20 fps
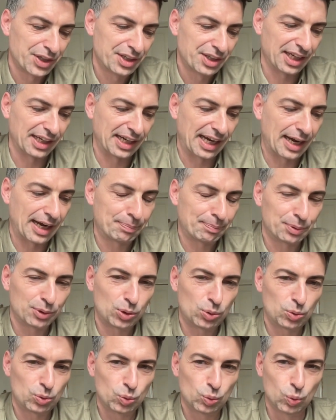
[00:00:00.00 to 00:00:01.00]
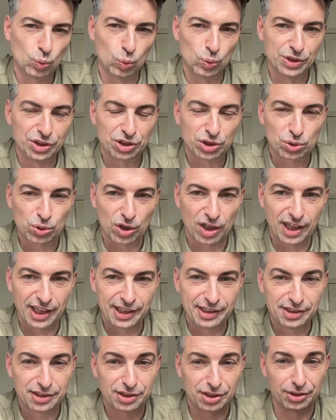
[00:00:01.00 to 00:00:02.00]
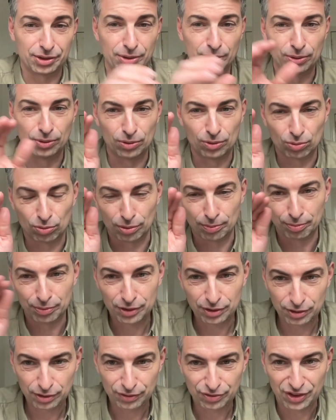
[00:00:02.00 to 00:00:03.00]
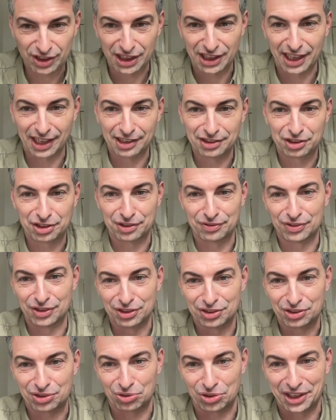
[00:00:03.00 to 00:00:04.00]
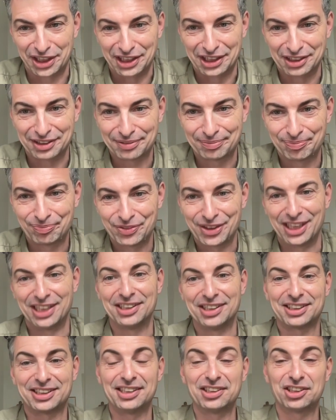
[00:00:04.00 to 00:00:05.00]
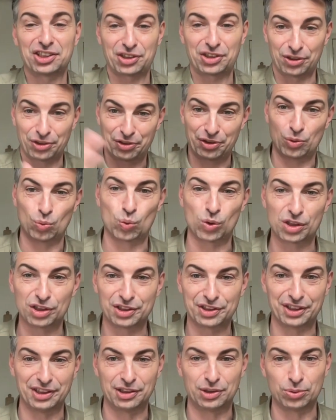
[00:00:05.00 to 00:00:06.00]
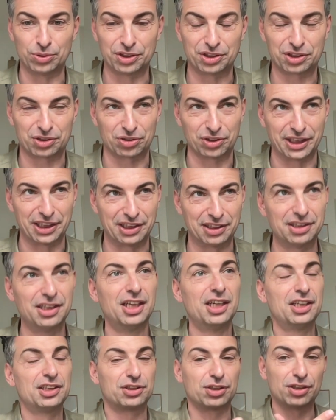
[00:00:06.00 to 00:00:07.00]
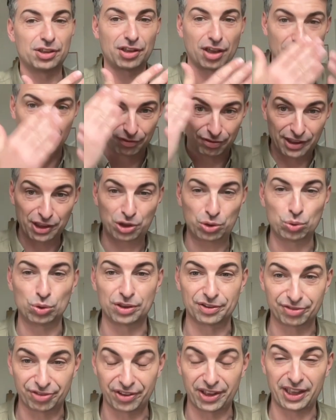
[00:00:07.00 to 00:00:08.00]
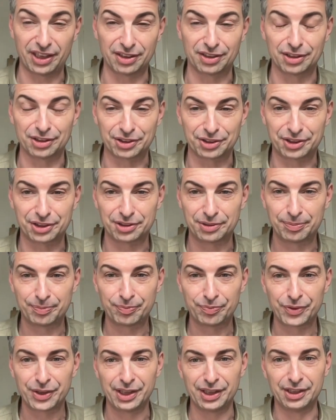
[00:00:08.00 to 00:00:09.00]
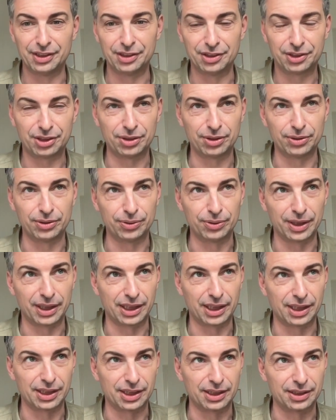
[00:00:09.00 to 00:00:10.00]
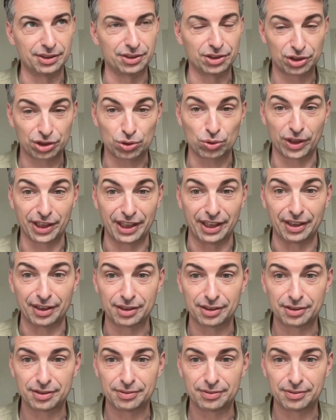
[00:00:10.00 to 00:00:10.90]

that Apple was trying to remove the edge of the screen. In a sense, turn the world into a screen, turn our visual field into a screen.